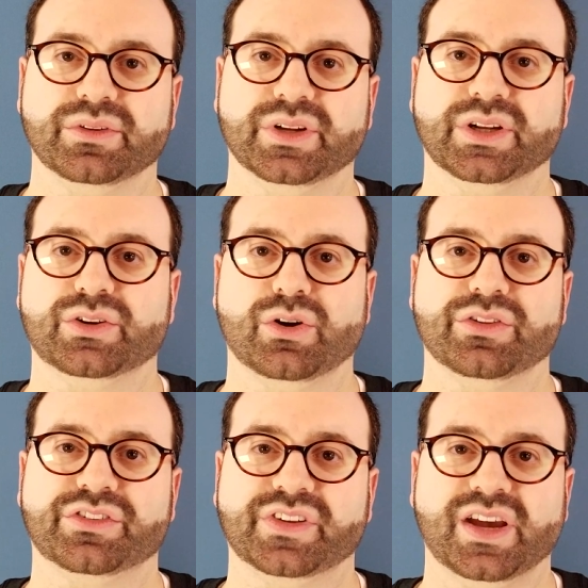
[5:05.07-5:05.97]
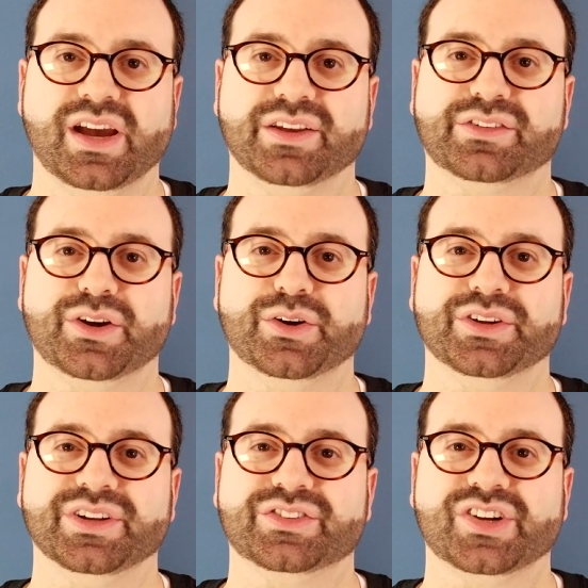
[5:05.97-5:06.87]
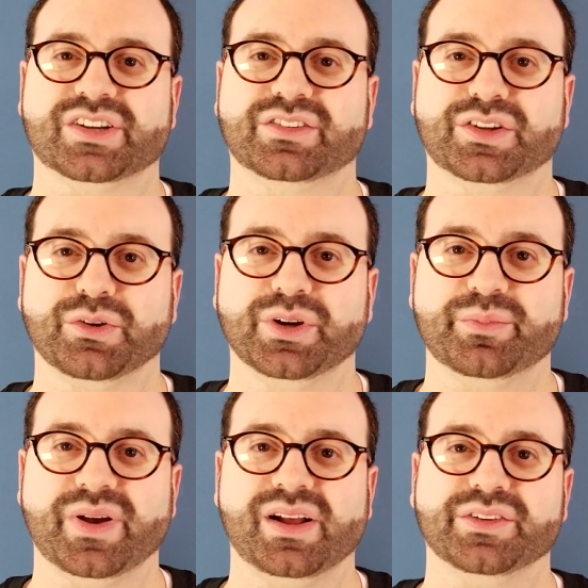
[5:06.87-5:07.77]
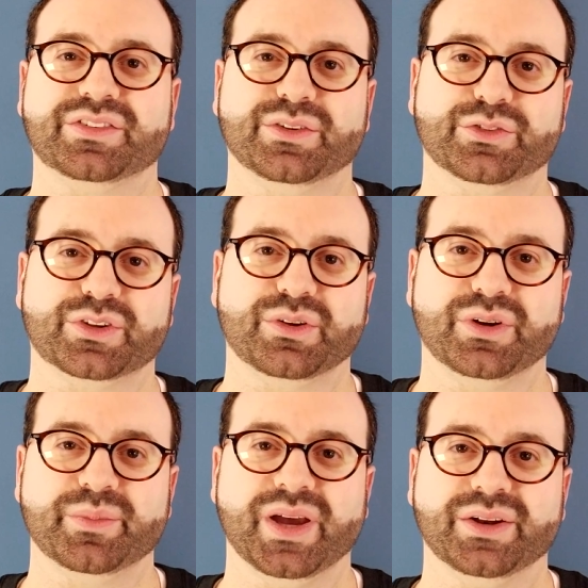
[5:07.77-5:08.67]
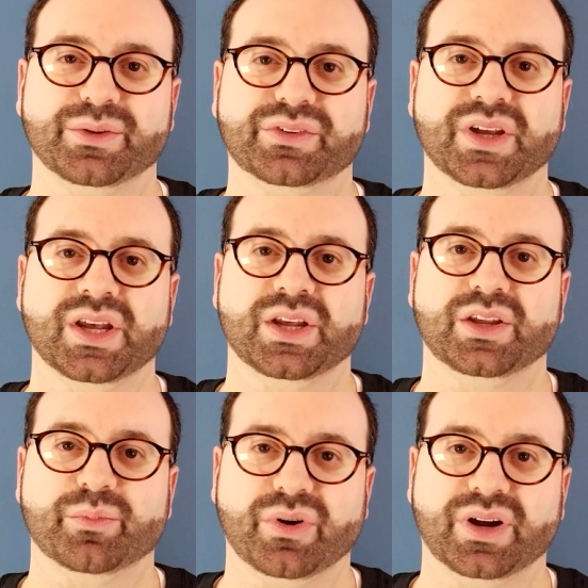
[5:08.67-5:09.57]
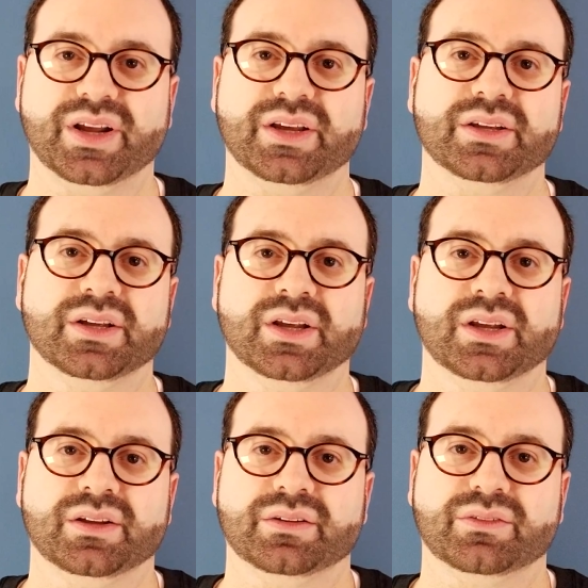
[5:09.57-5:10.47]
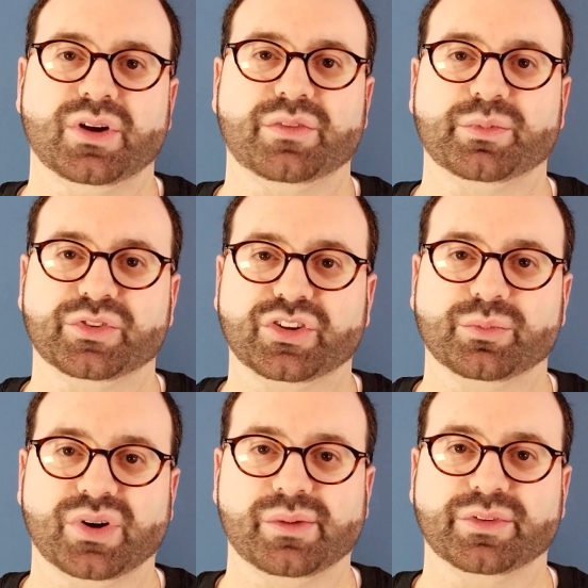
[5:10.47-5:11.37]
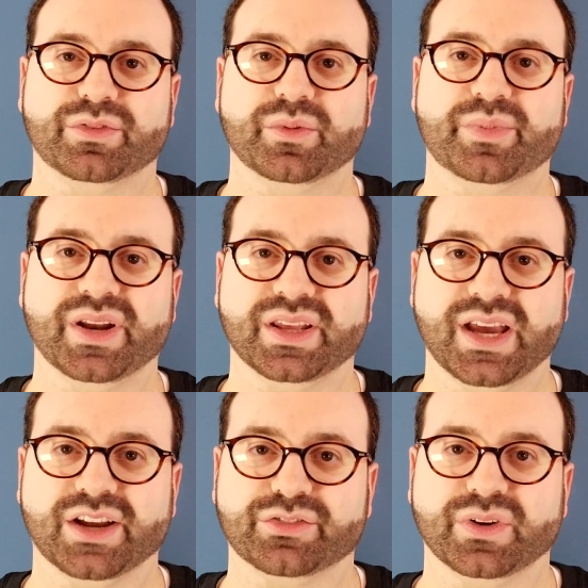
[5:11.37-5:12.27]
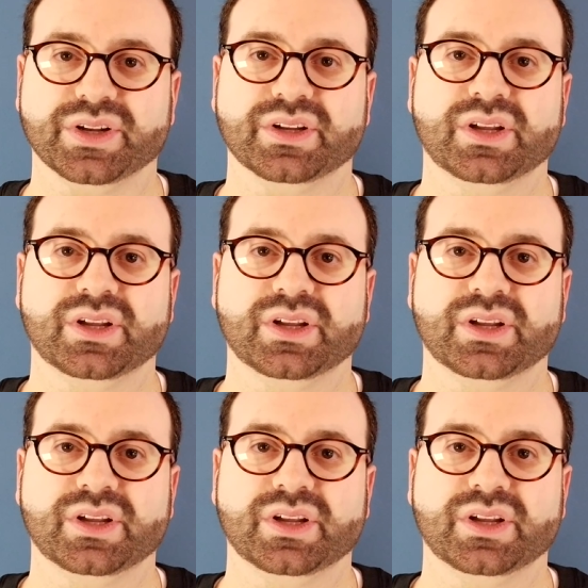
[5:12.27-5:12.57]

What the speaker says: You didn't call the CISO, you didn't check security policy or security manuals. You bought a coffee machine probably from the petty cash fund.